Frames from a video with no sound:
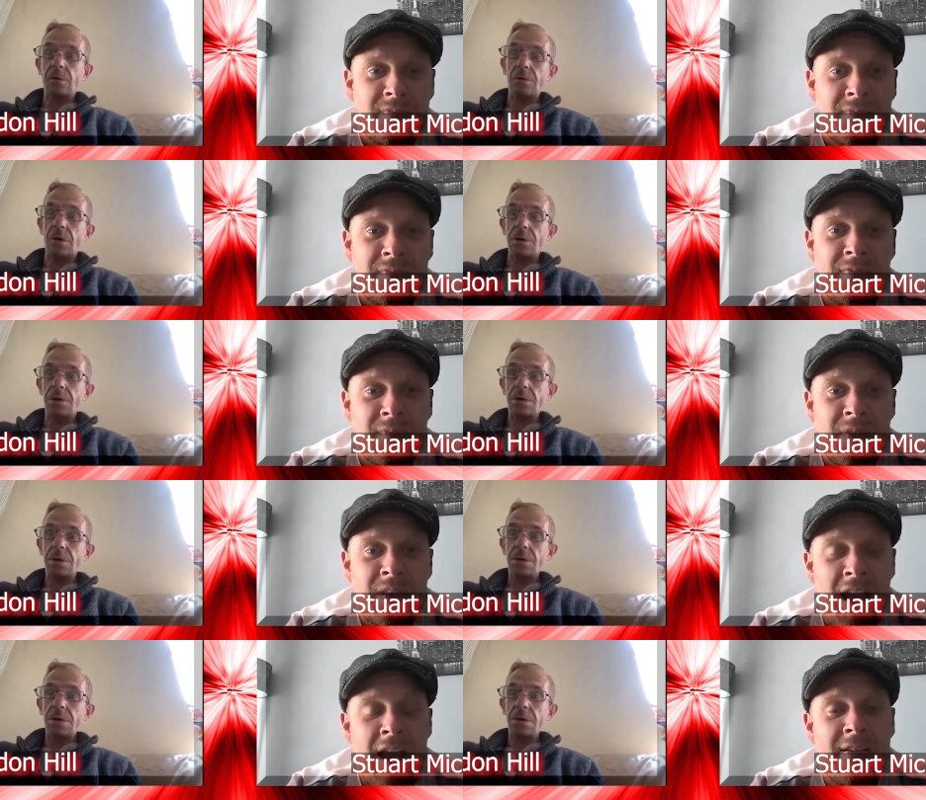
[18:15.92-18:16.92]
Speaker 1: or not.
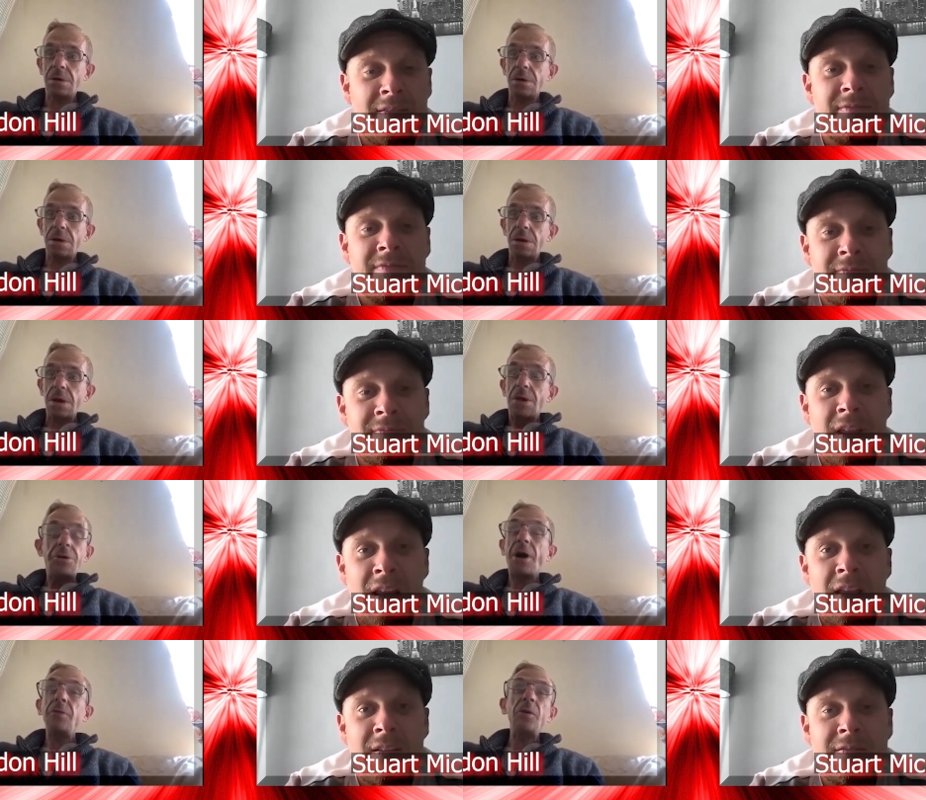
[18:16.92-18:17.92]
Yeah.
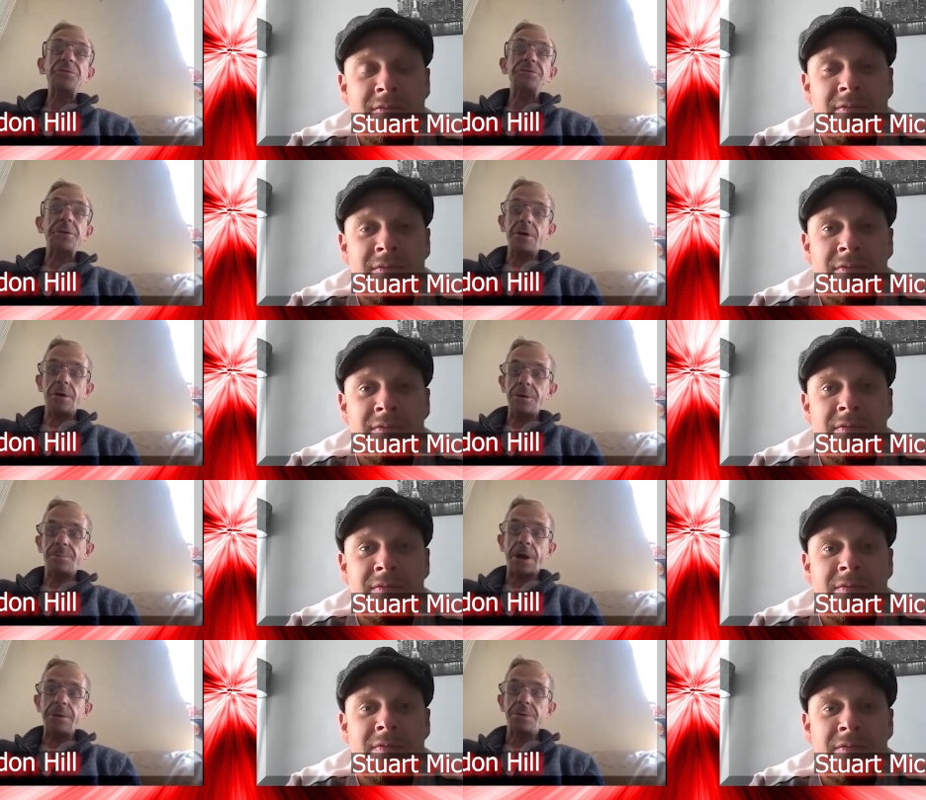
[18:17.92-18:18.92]
You don't often see her in
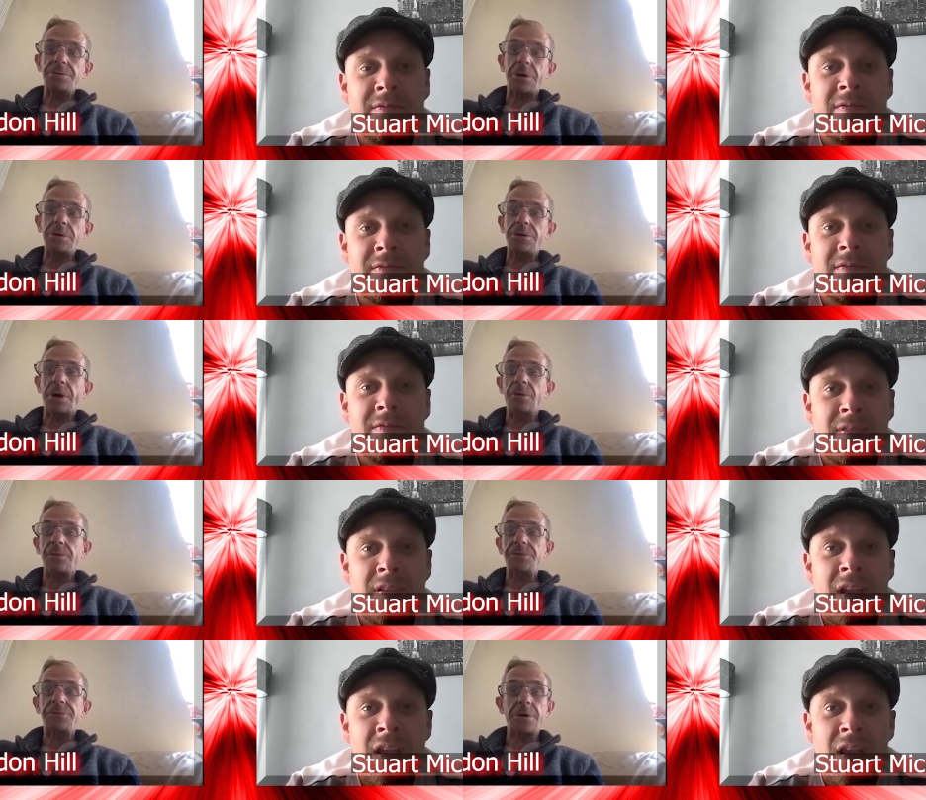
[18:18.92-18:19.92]
the papers, do you? You don't
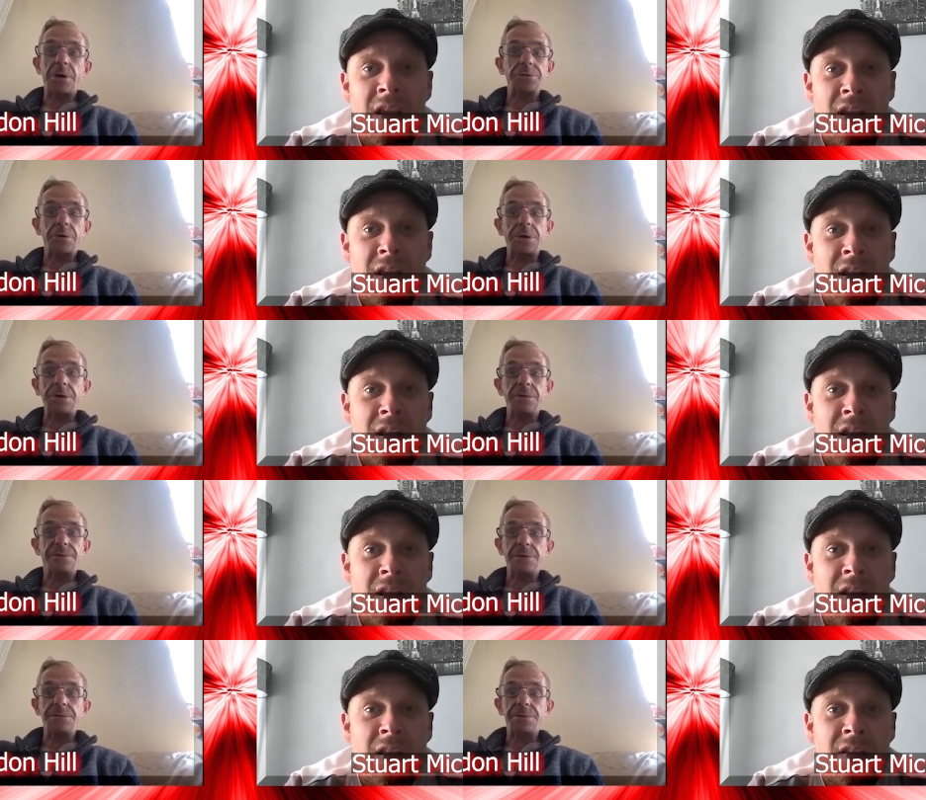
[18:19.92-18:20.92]
often see her doing
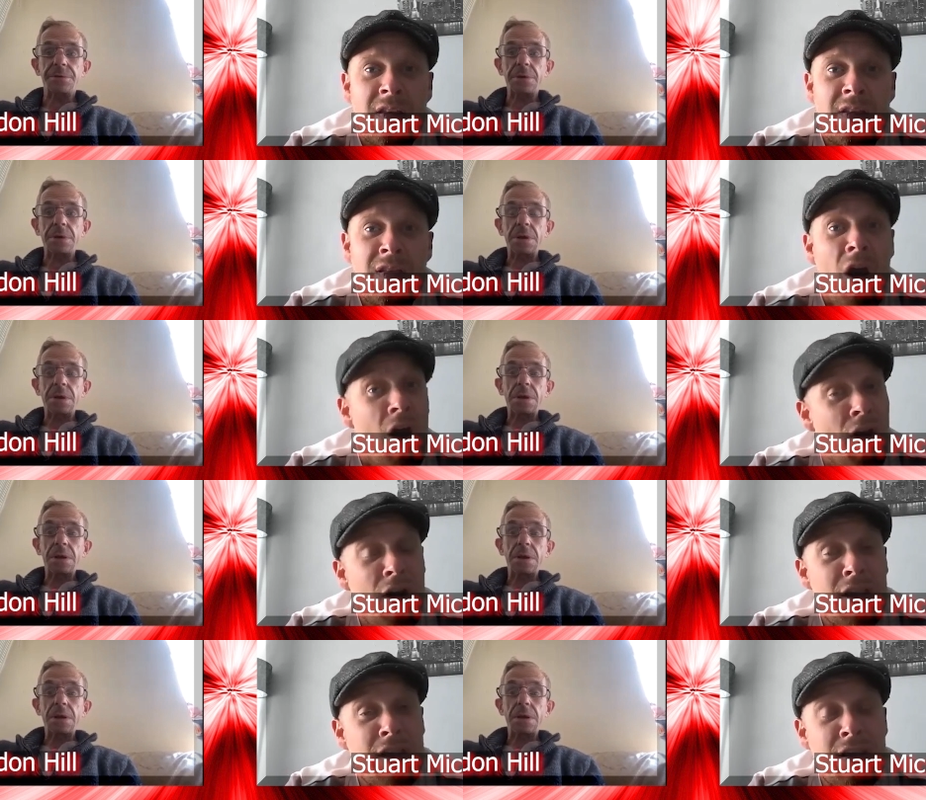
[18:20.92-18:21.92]
interviews.
Speaker 2: No,
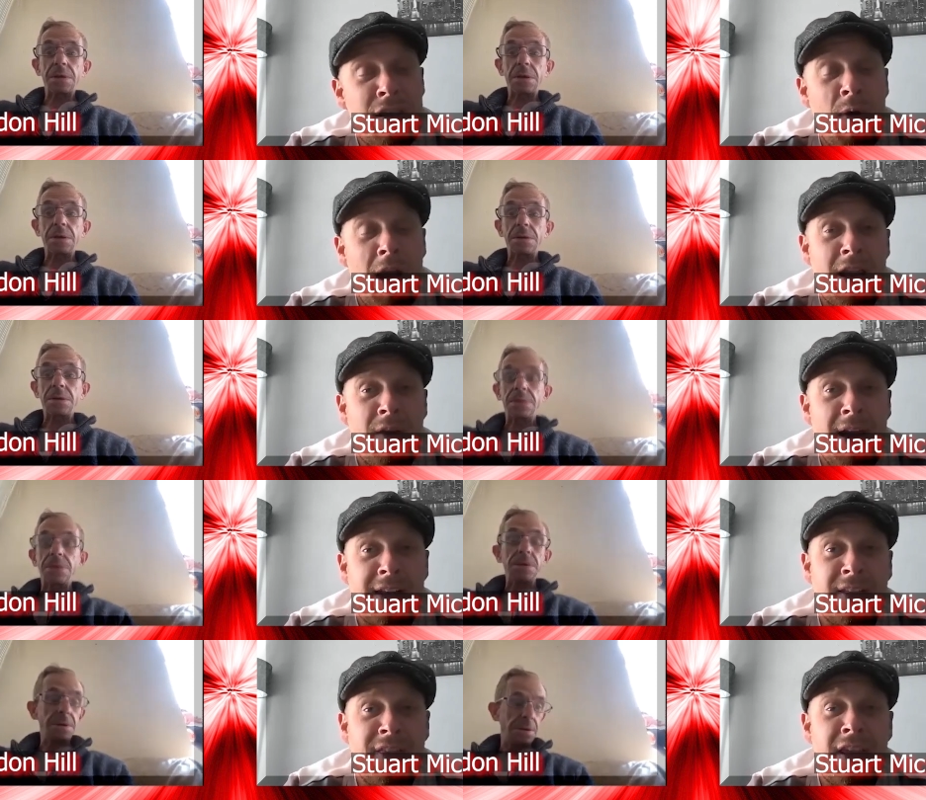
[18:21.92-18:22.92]
no, you, are quite
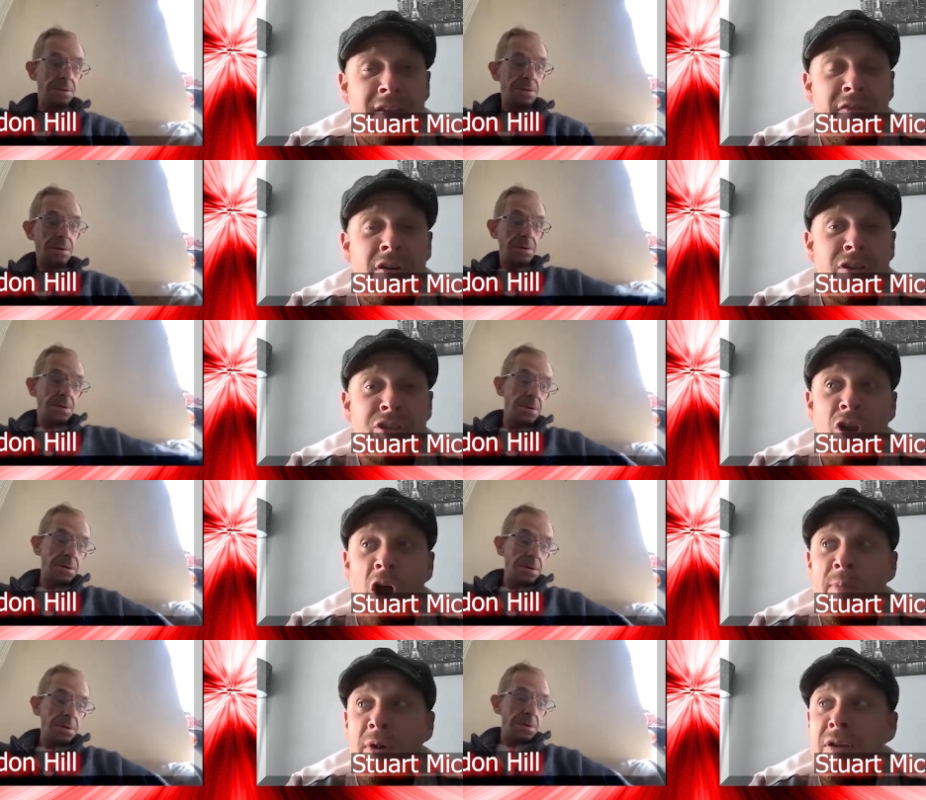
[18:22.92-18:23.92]
correct. I think her first
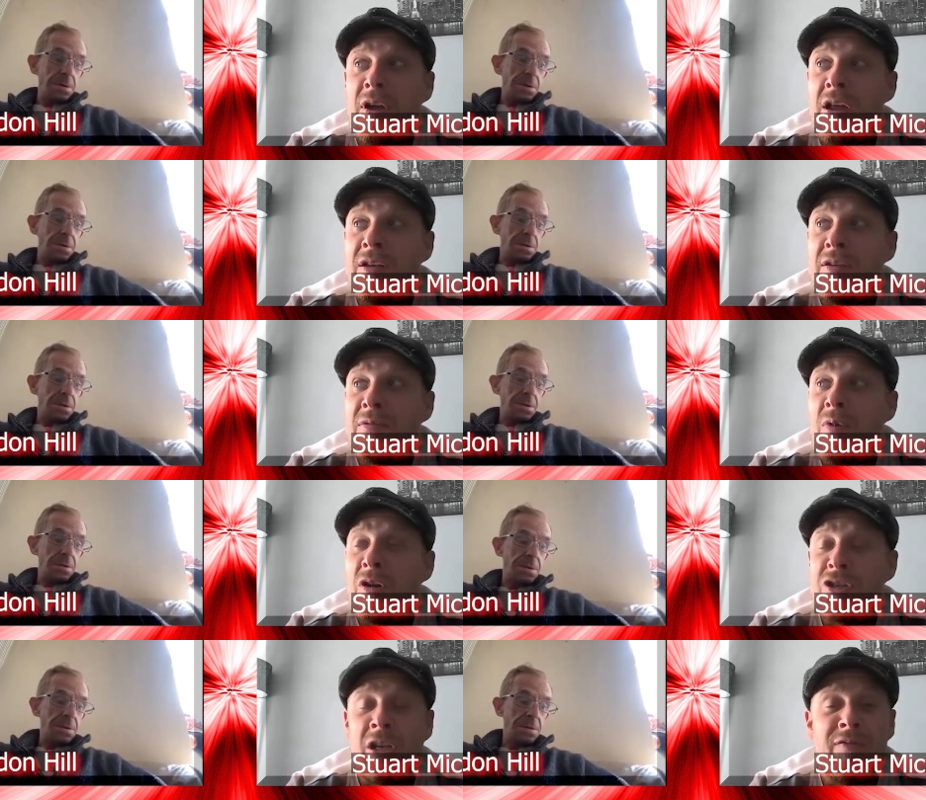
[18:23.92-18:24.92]
job and and
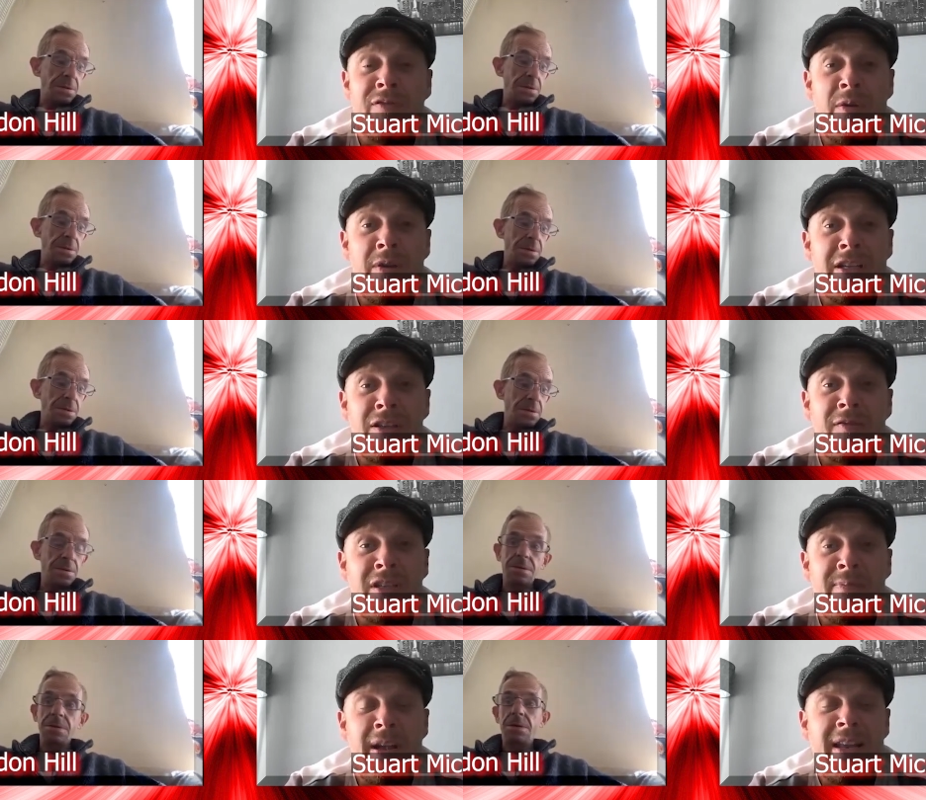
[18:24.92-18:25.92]
what she loves doing is
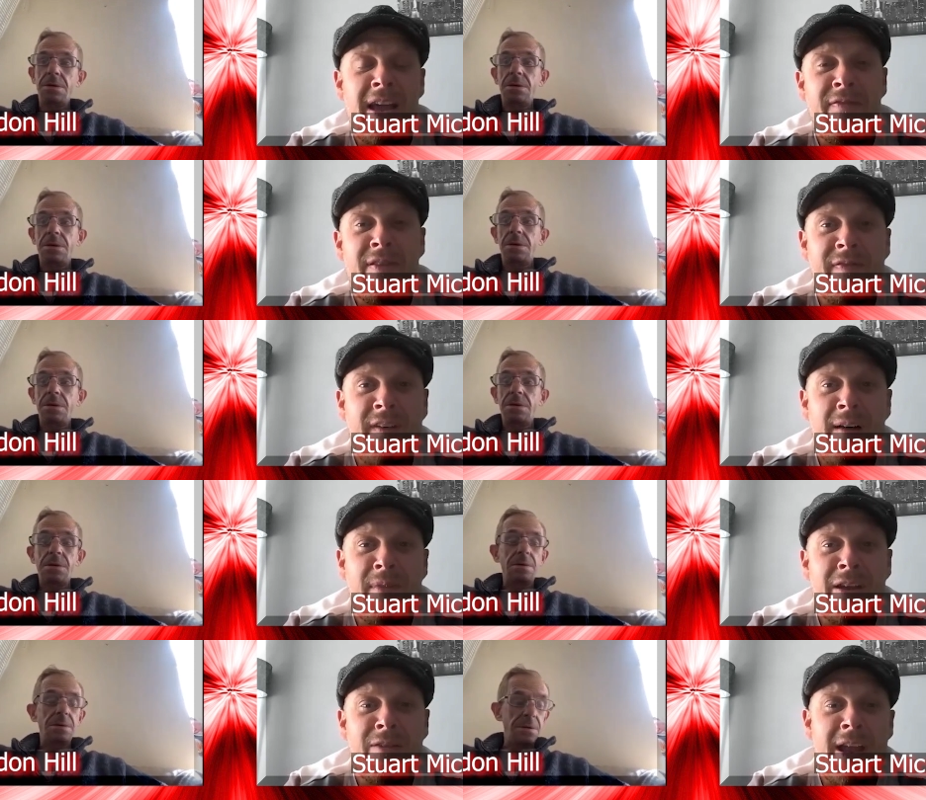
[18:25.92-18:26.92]
obviously being there for the
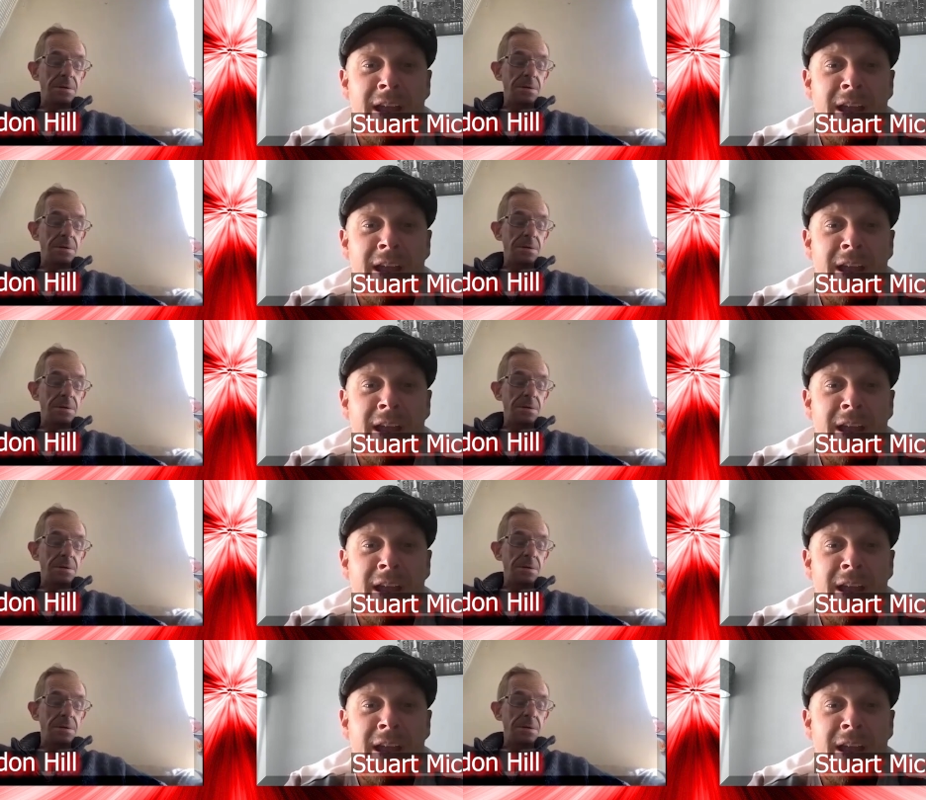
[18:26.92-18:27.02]
family and